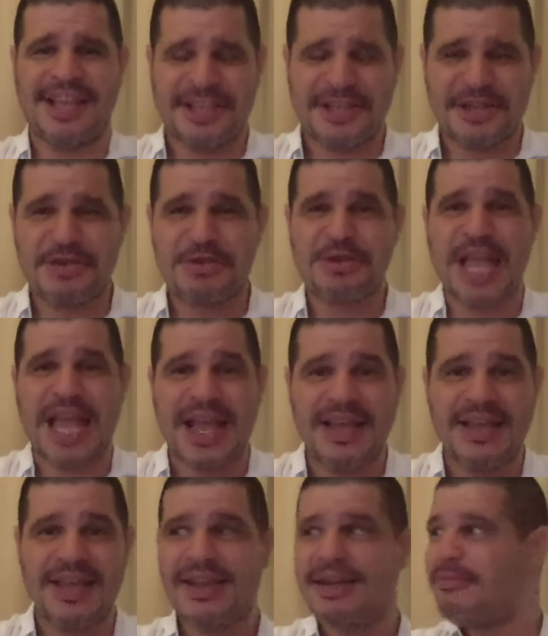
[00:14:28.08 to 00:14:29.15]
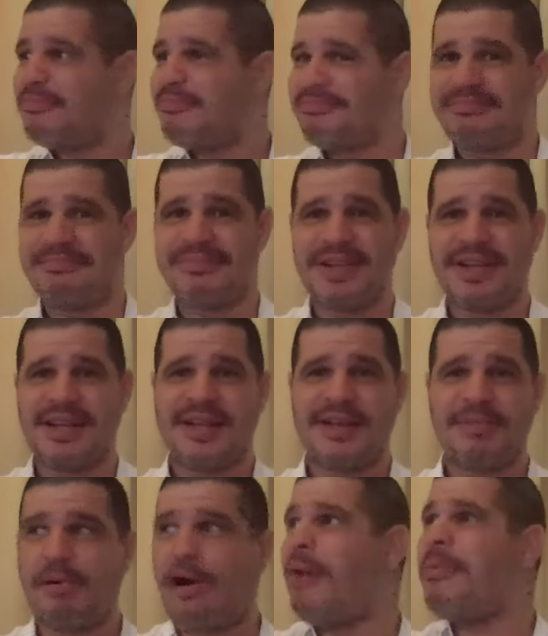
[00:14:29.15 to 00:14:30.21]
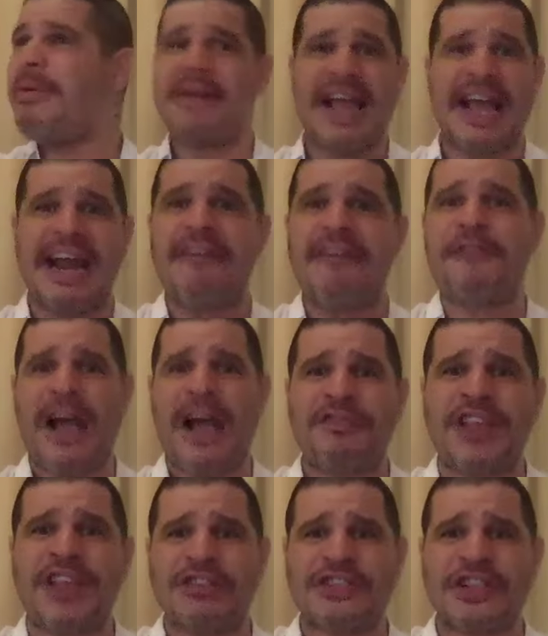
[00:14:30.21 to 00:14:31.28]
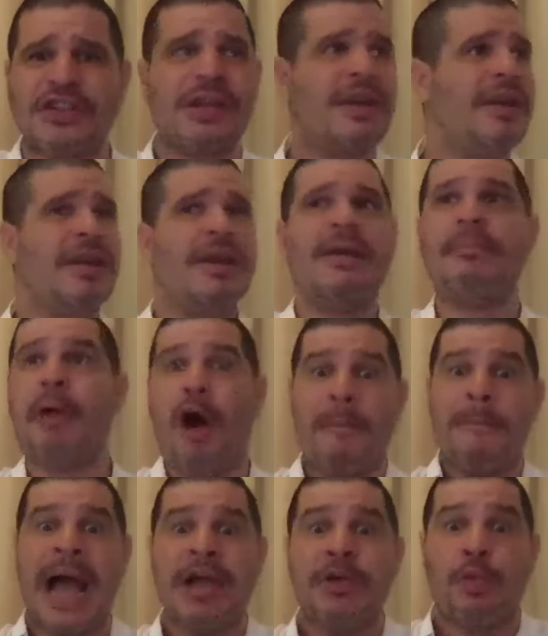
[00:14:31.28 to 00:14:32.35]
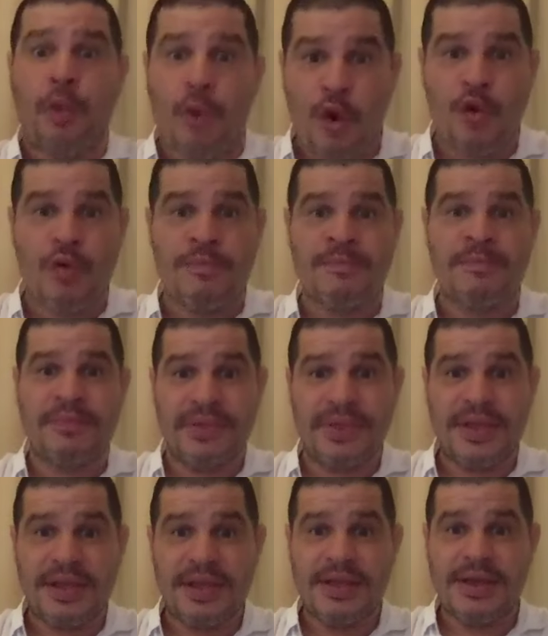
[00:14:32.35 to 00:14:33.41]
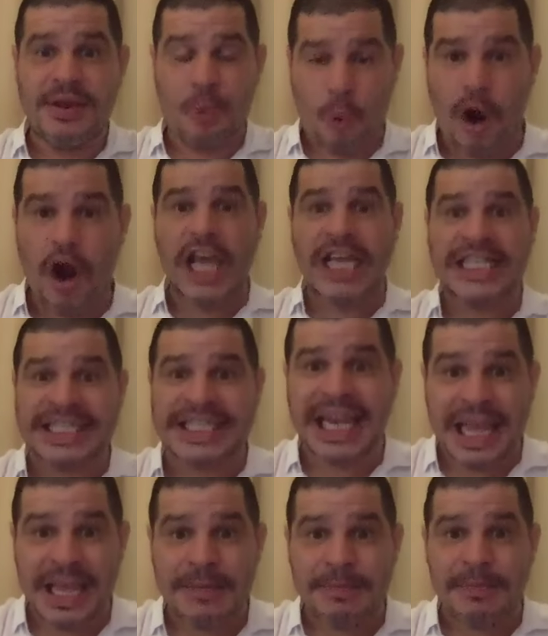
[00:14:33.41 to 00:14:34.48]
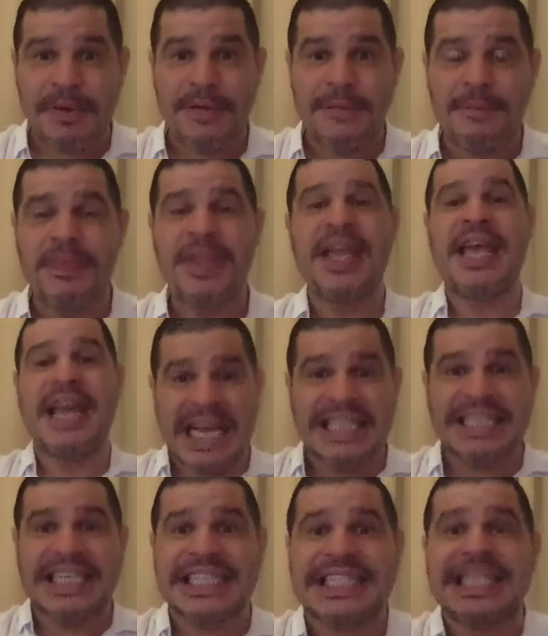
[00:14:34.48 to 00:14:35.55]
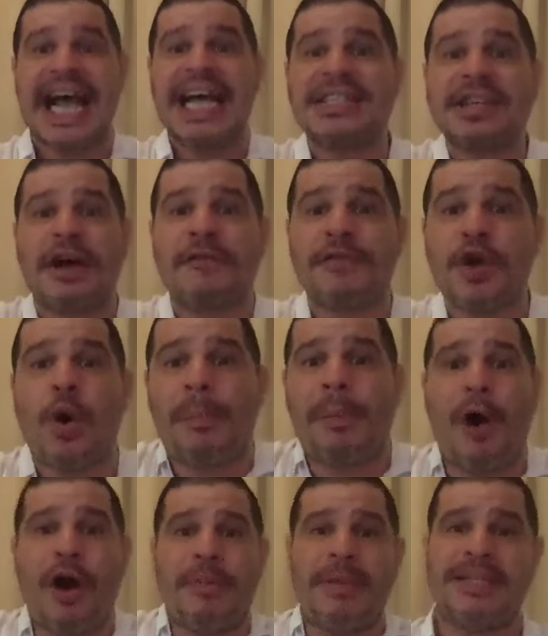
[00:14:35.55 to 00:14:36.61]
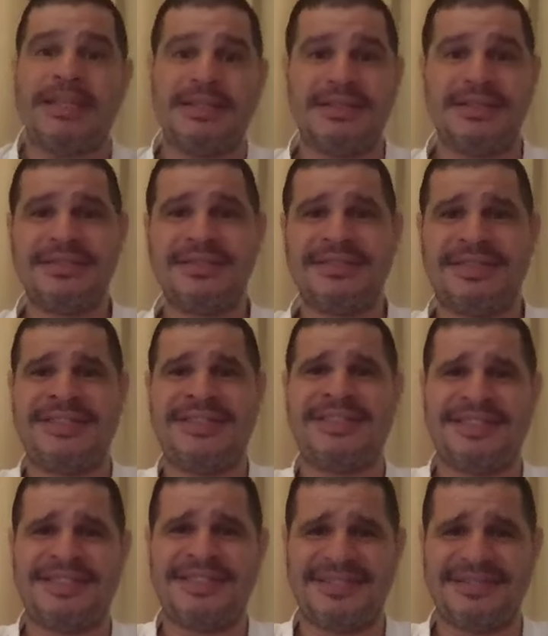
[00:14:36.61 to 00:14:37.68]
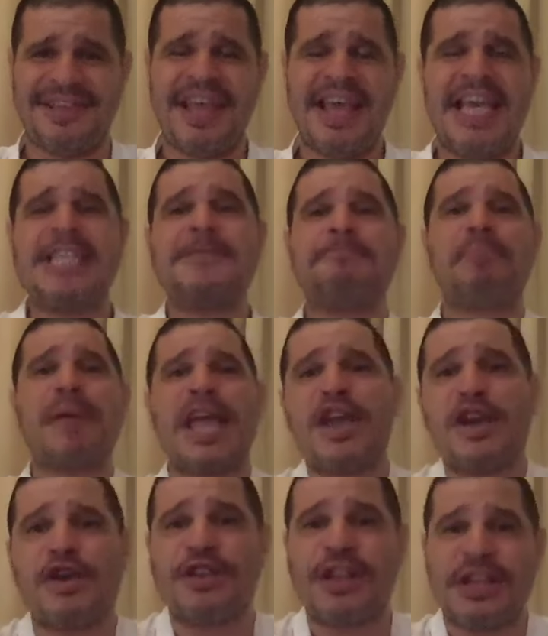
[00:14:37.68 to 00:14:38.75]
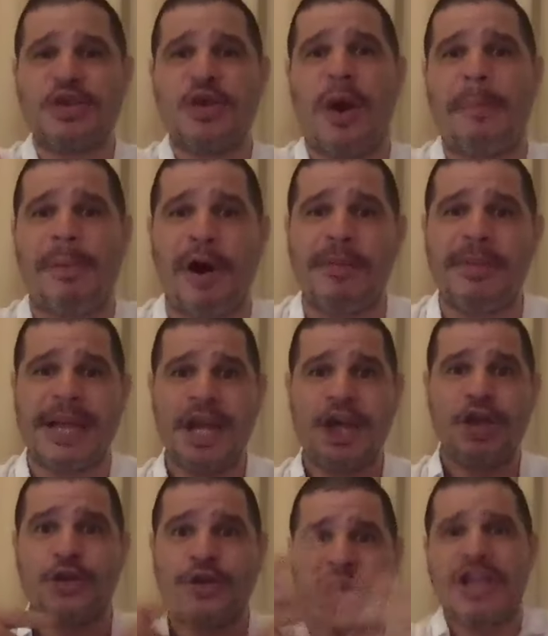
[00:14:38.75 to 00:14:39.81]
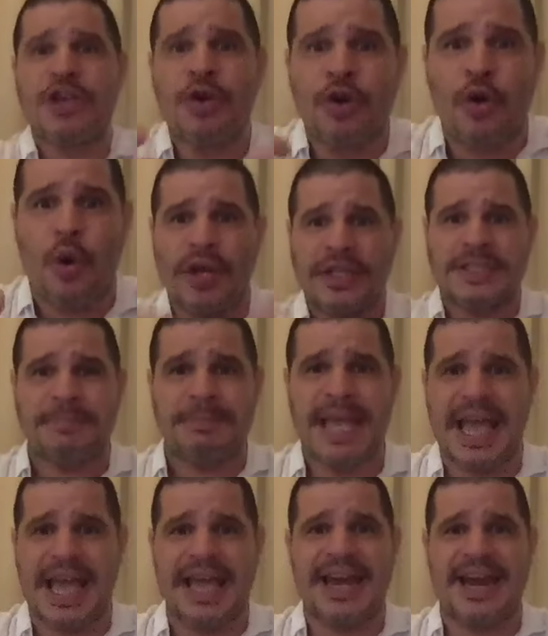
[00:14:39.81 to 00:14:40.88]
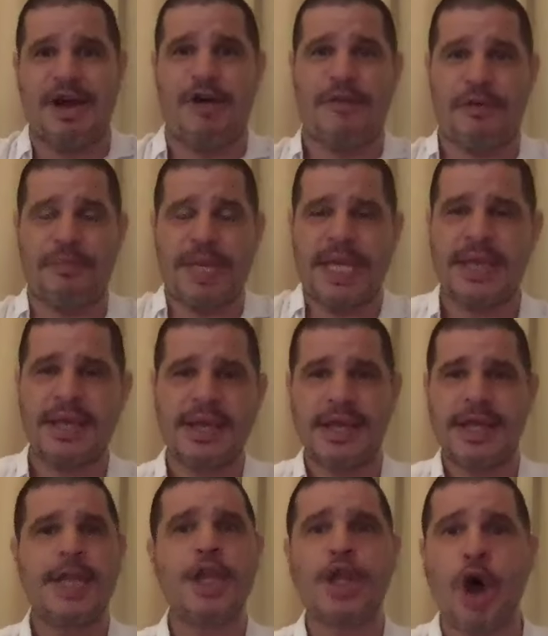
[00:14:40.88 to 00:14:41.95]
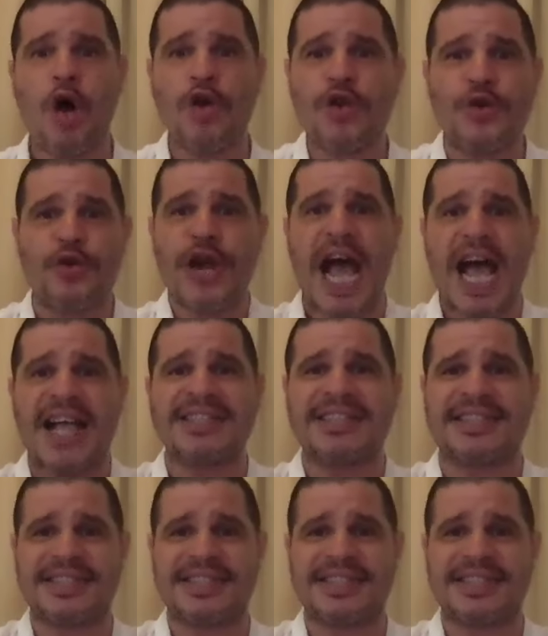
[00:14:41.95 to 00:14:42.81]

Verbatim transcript: You think? Bro, I'm living in a 5,000... Bro, my room where I sleep is the size of your apartment. It's bigger than your apartment. You think you're going to be hating over me? No, you're not.